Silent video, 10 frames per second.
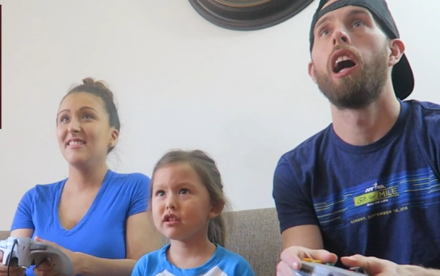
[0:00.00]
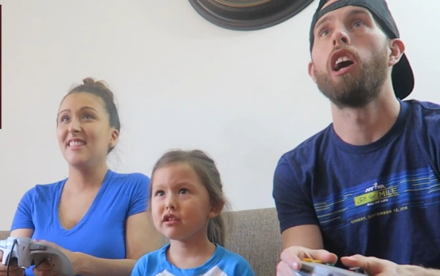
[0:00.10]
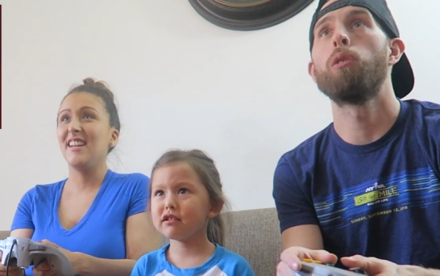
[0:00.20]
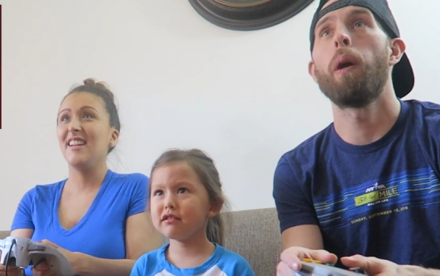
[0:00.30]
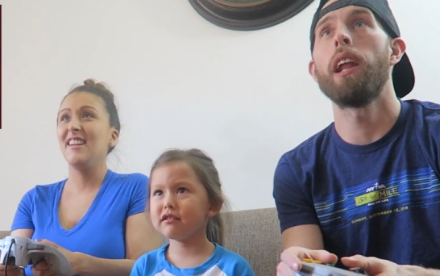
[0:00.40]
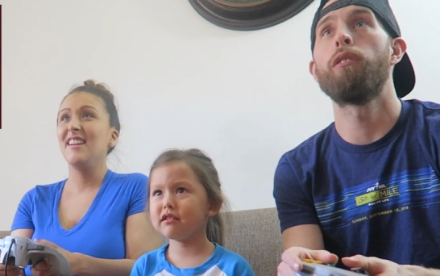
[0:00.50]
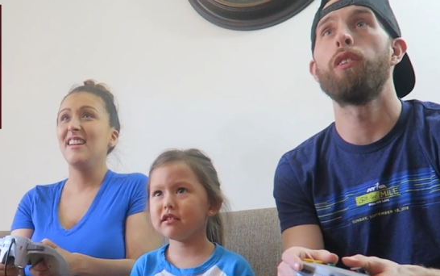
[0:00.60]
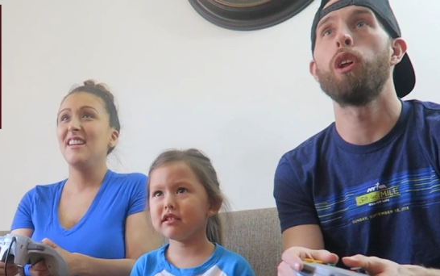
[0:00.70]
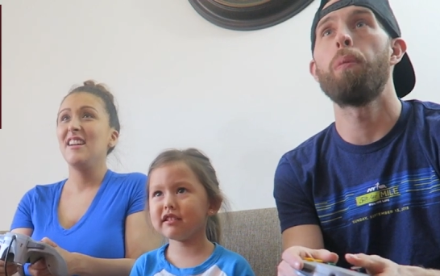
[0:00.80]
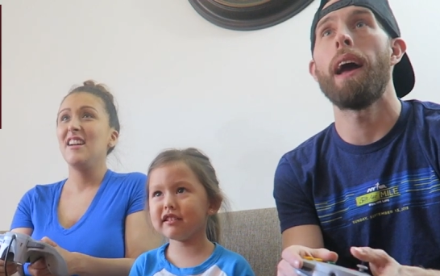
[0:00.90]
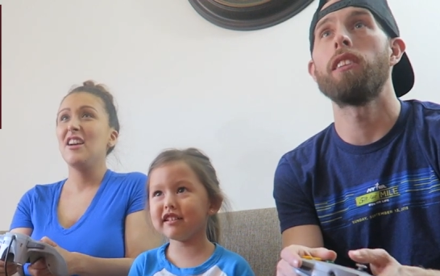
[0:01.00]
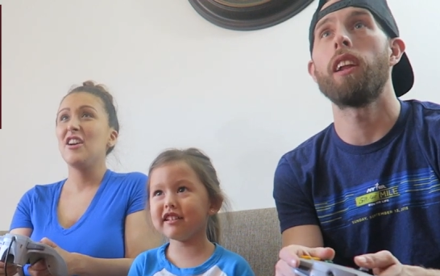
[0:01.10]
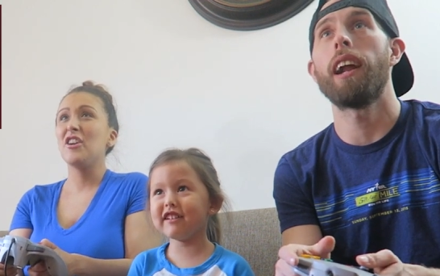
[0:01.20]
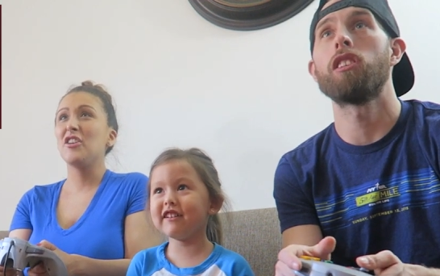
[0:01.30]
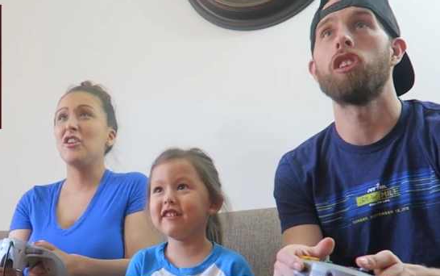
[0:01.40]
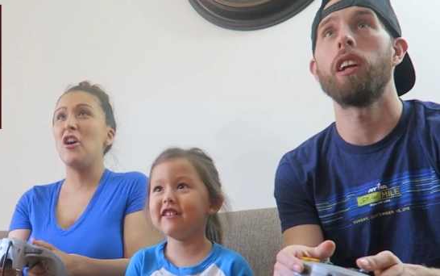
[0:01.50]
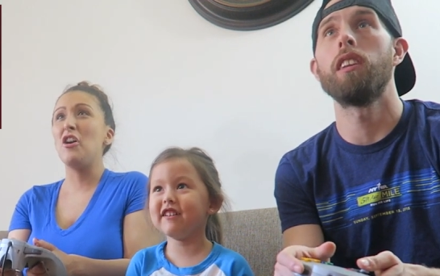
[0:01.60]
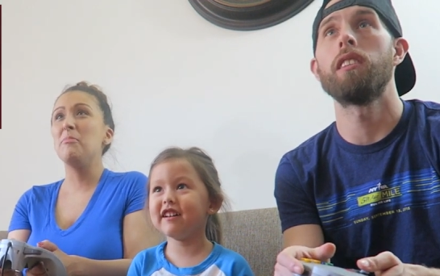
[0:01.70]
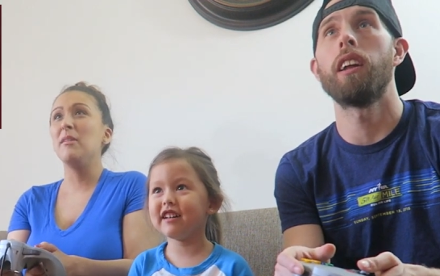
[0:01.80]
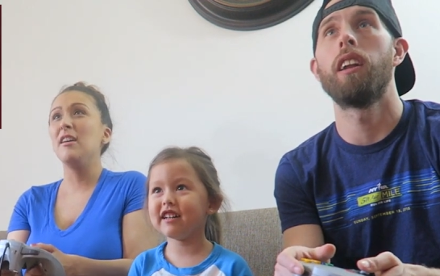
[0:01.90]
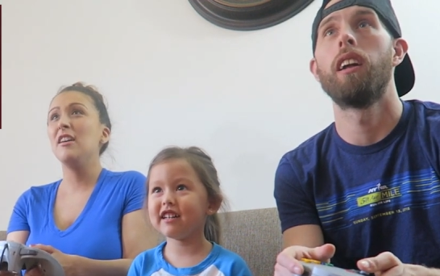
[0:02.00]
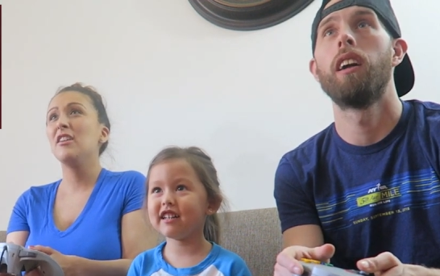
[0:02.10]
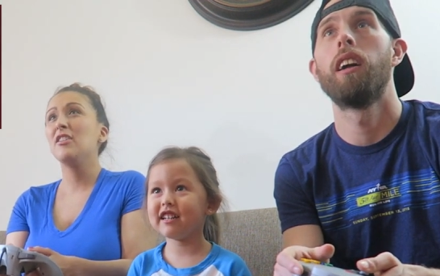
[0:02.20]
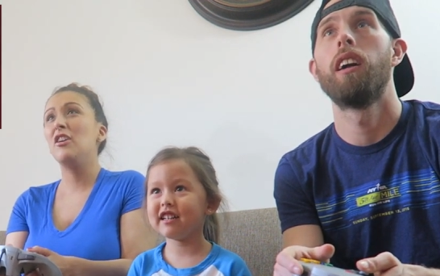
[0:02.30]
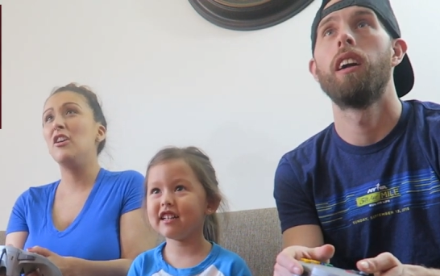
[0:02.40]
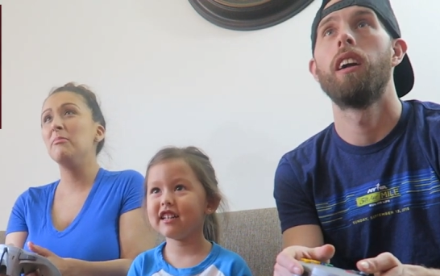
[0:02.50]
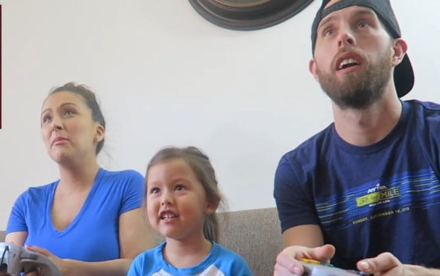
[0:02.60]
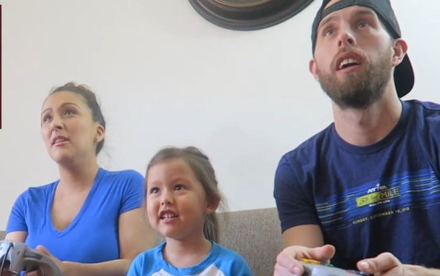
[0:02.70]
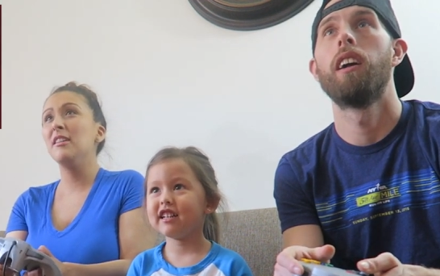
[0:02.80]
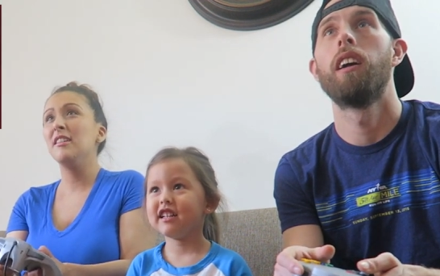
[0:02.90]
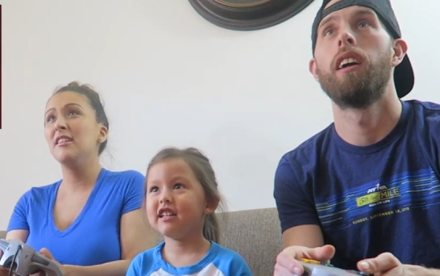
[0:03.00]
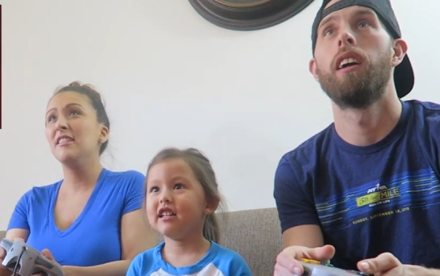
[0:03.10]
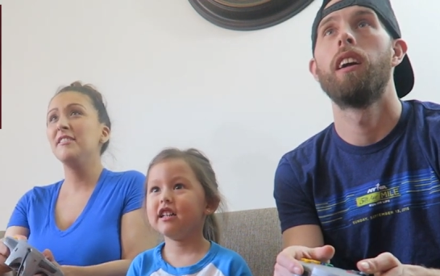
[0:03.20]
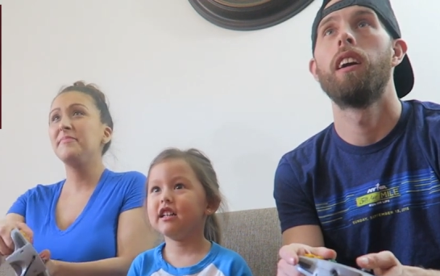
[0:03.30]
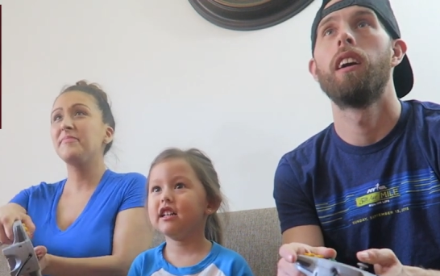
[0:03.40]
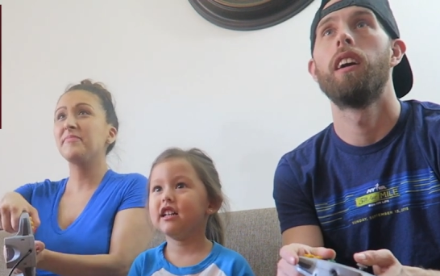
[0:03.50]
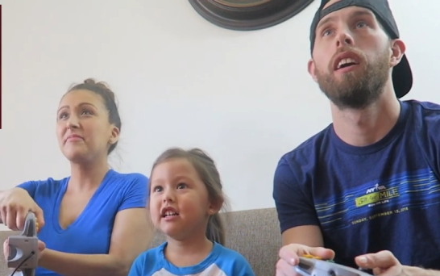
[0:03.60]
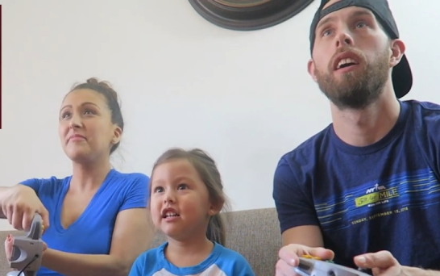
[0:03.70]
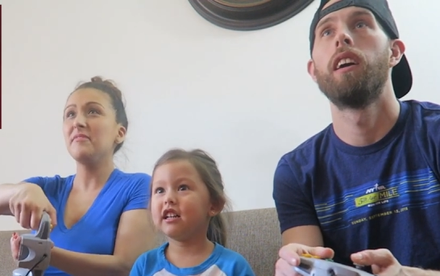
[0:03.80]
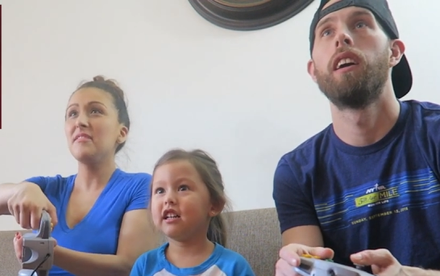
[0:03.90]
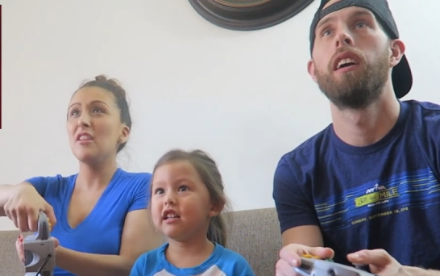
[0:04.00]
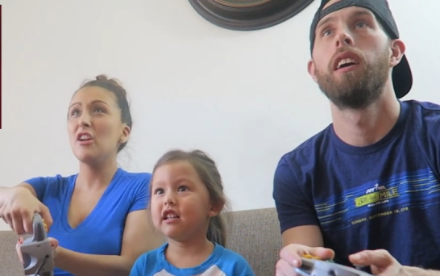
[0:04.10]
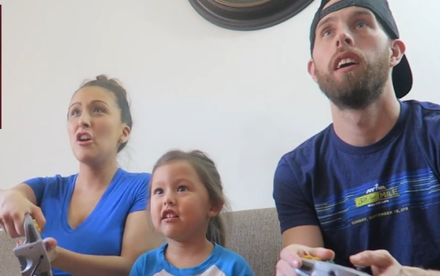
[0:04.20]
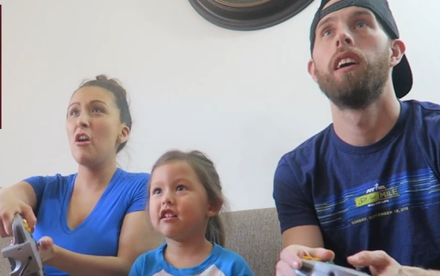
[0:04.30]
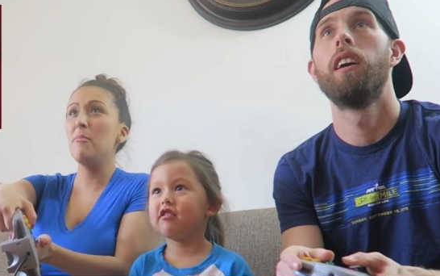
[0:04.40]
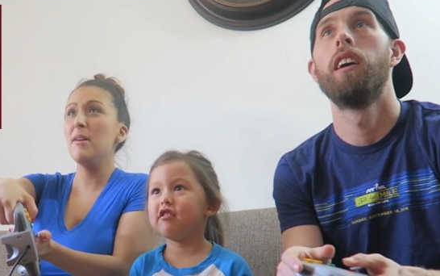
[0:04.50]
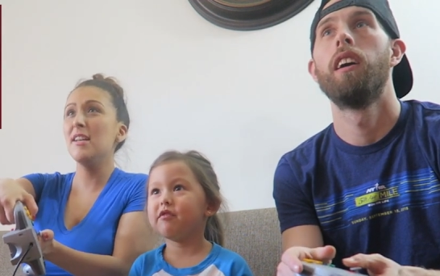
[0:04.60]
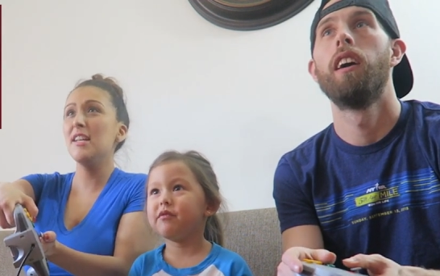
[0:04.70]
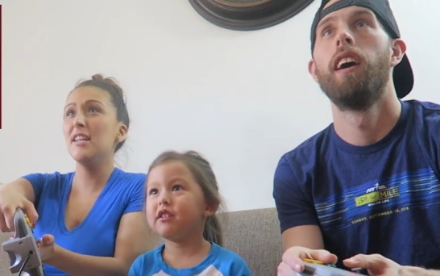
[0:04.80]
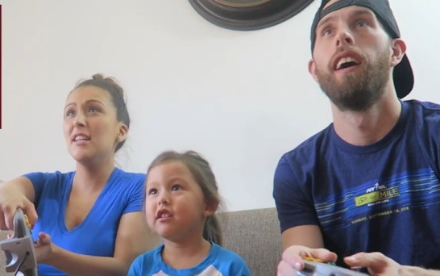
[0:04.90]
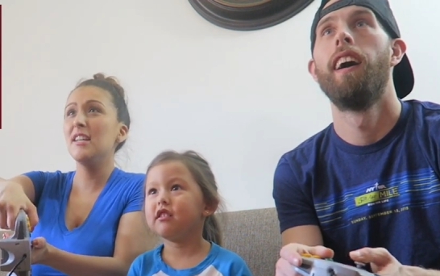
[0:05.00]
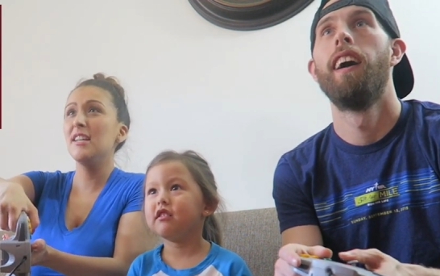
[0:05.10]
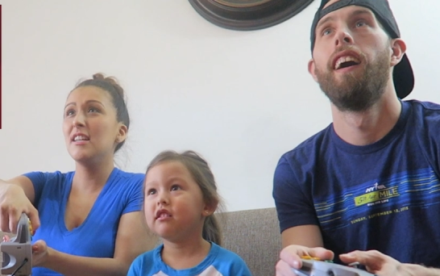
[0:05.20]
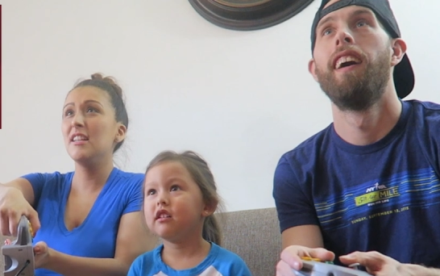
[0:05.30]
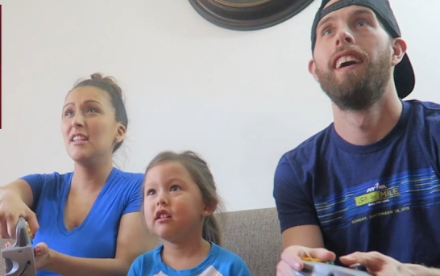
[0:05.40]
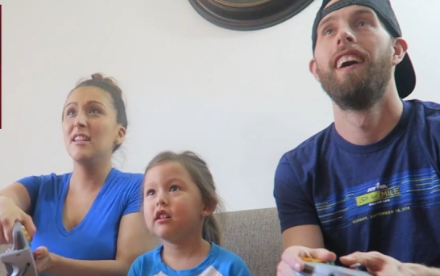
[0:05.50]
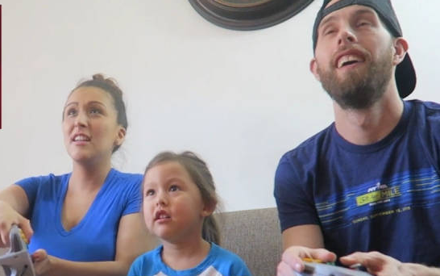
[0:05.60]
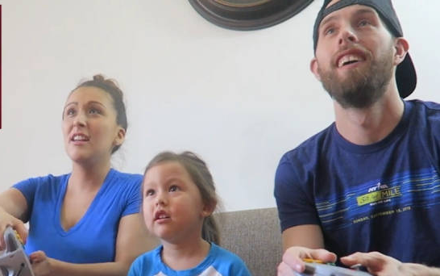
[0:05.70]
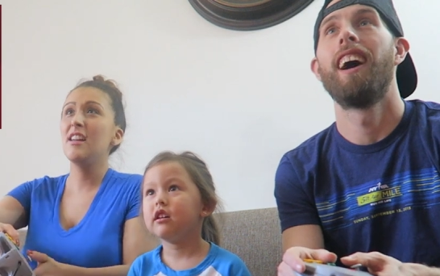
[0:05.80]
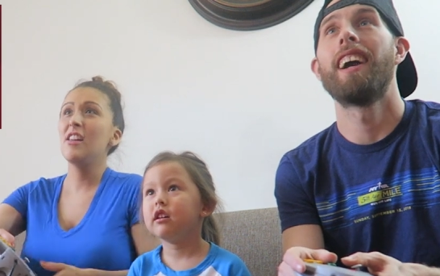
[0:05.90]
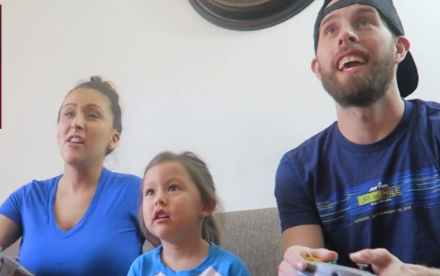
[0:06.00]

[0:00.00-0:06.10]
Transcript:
Speaker 1: I was waiting for your pass
Speaker 2: and I got stuck Karma. in the sand. Karma. Karma.
Speaker 1: I